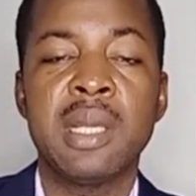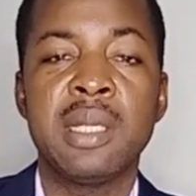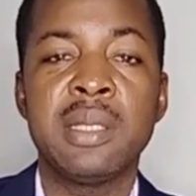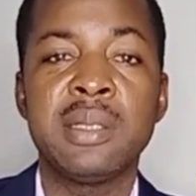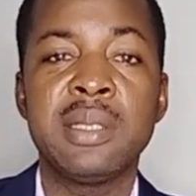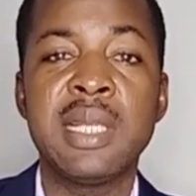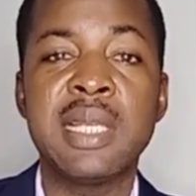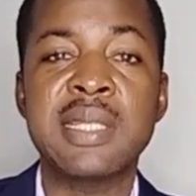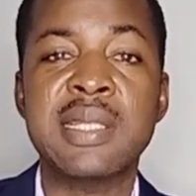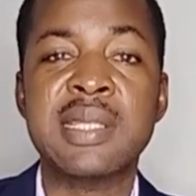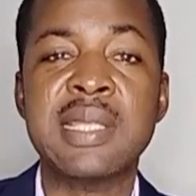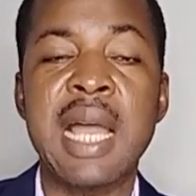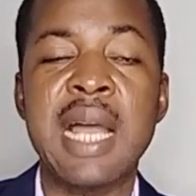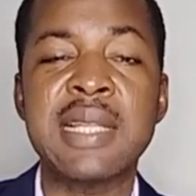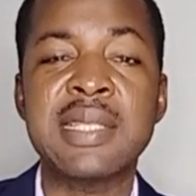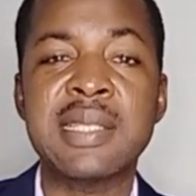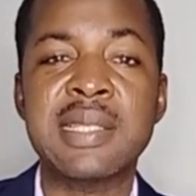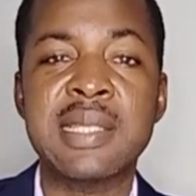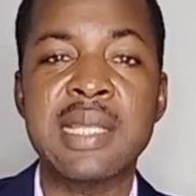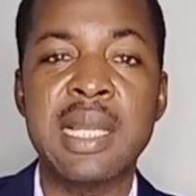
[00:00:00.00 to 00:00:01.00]
they start
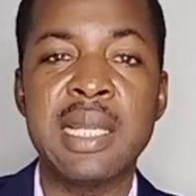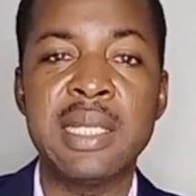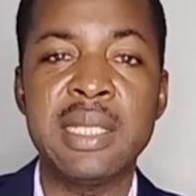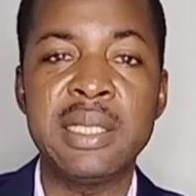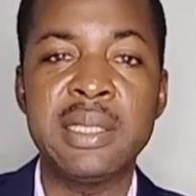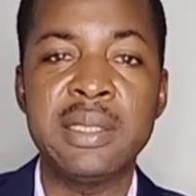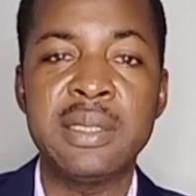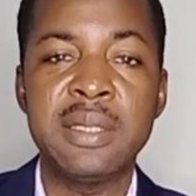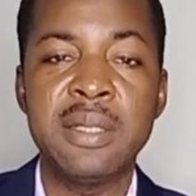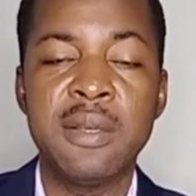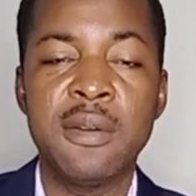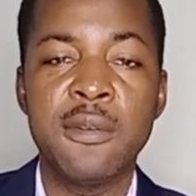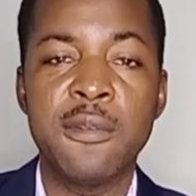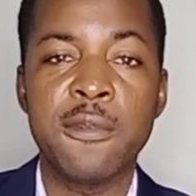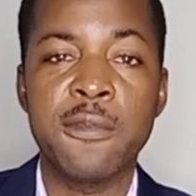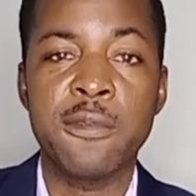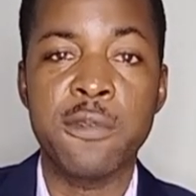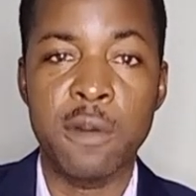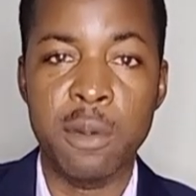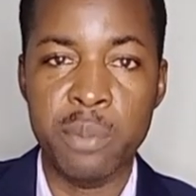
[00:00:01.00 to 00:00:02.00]
selling
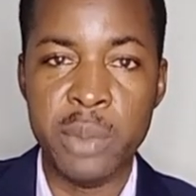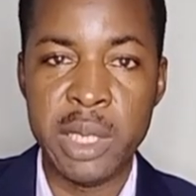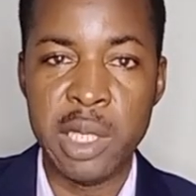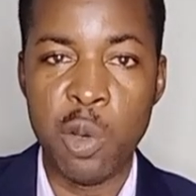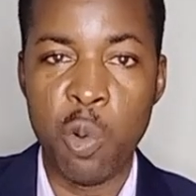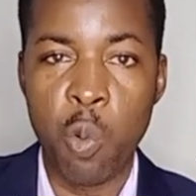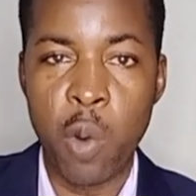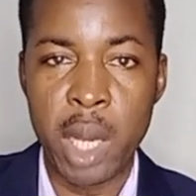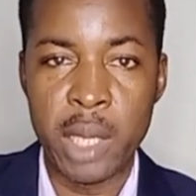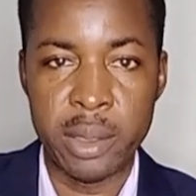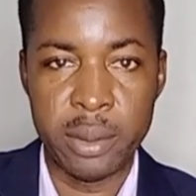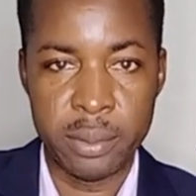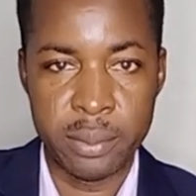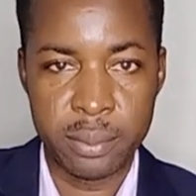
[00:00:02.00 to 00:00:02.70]
from day one.